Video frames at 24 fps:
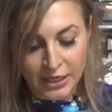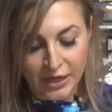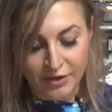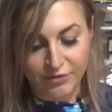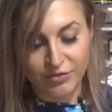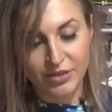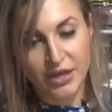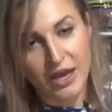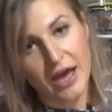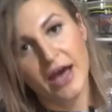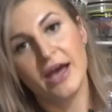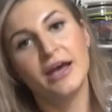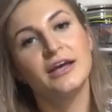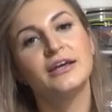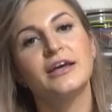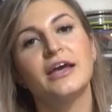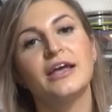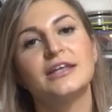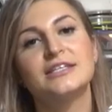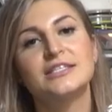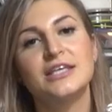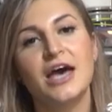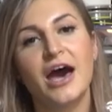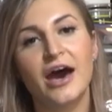If the egg
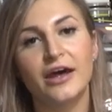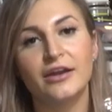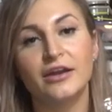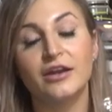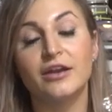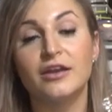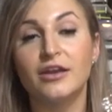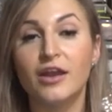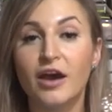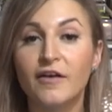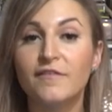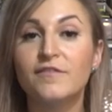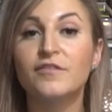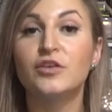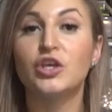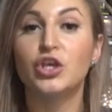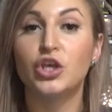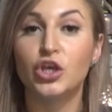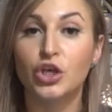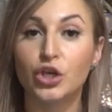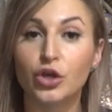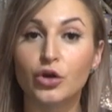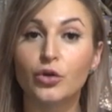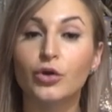has had enough
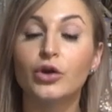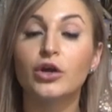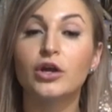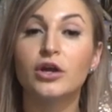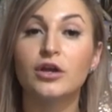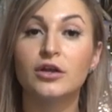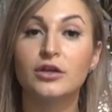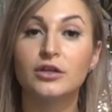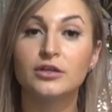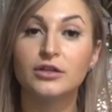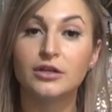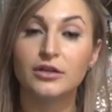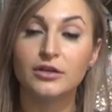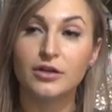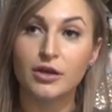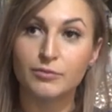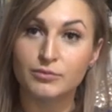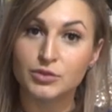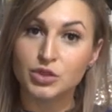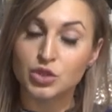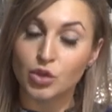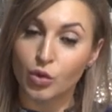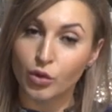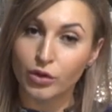cure
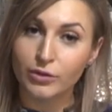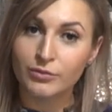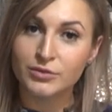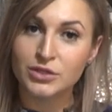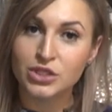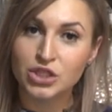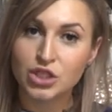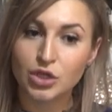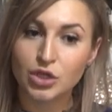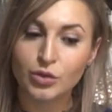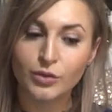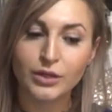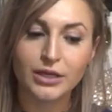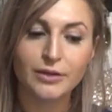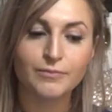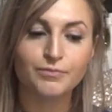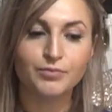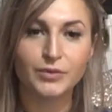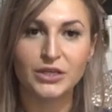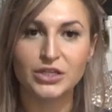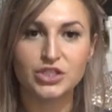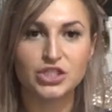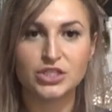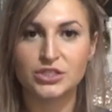absorbed to it,
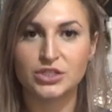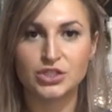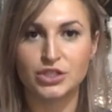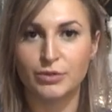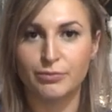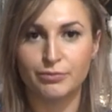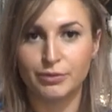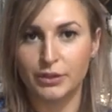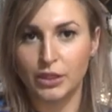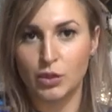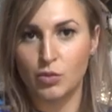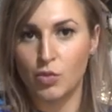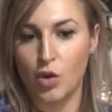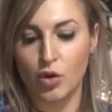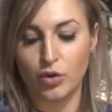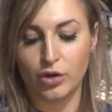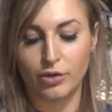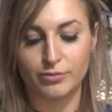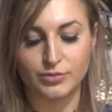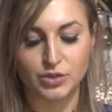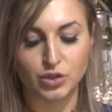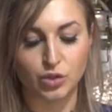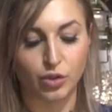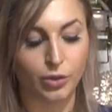it just simply won't
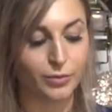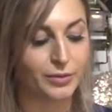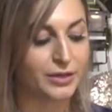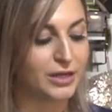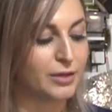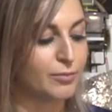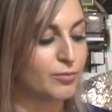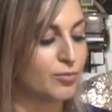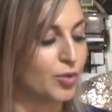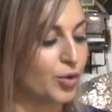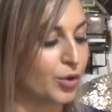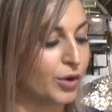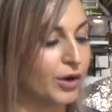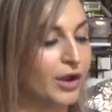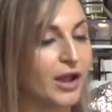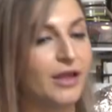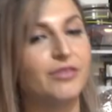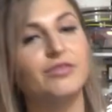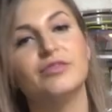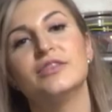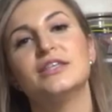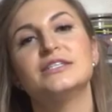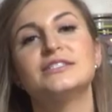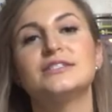absorb anymore.
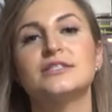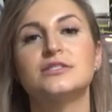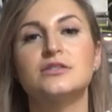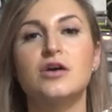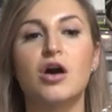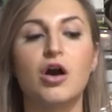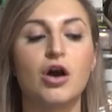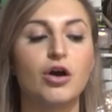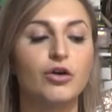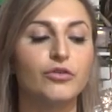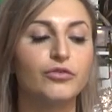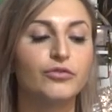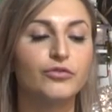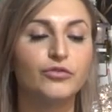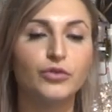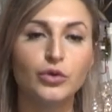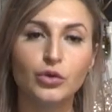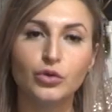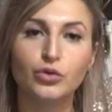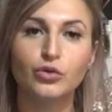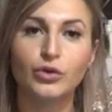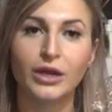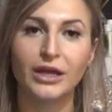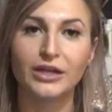And this is all
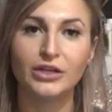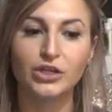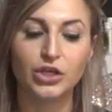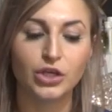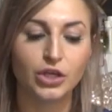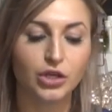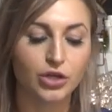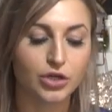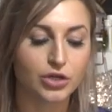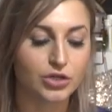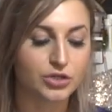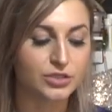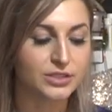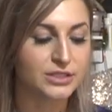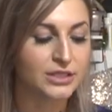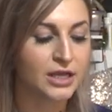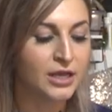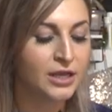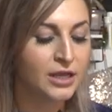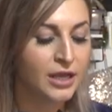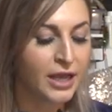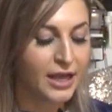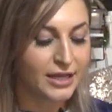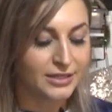food grade cures,
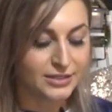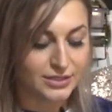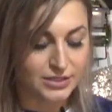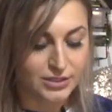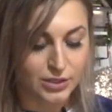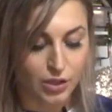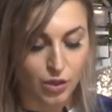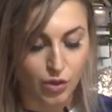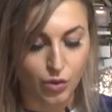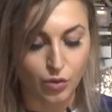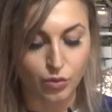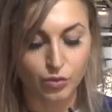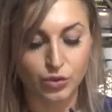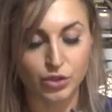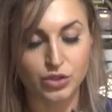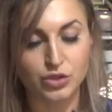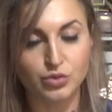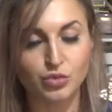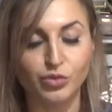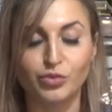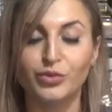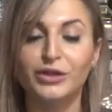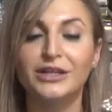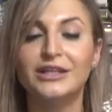and so
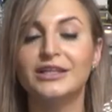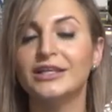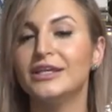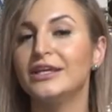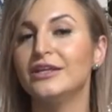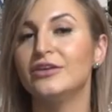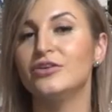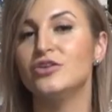there's really